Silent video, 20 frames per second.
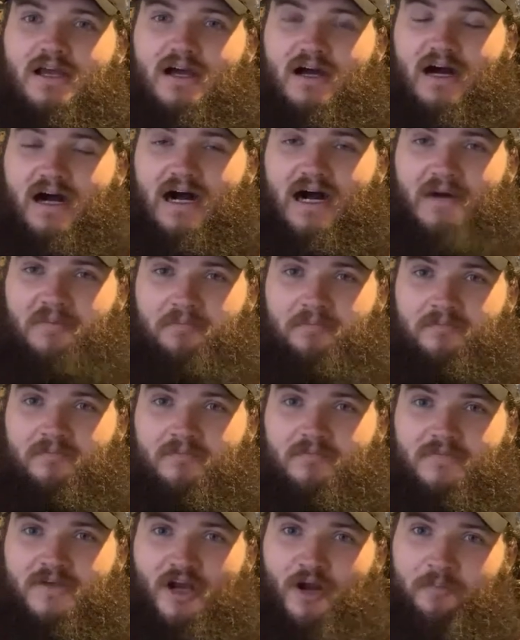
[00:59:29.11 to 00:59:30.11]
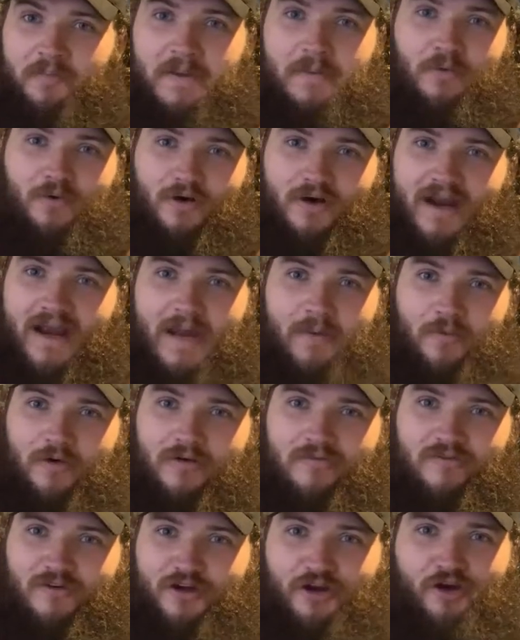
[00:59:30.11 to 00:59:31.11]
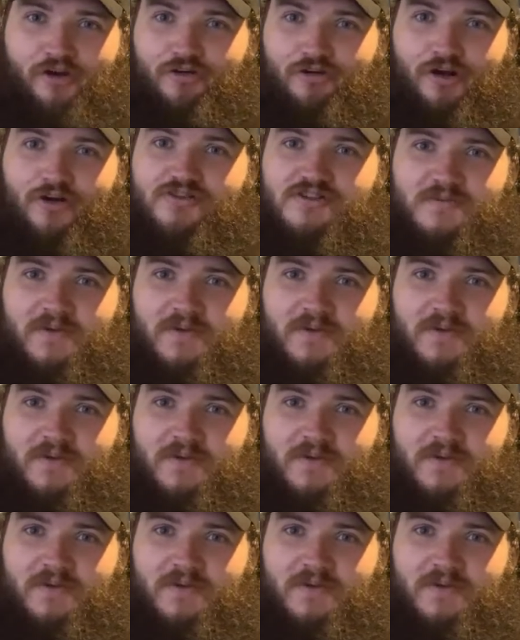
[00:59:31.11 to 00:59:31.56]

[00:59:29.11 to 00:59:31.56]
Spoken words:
You know, people were hammering for Cody Rhodes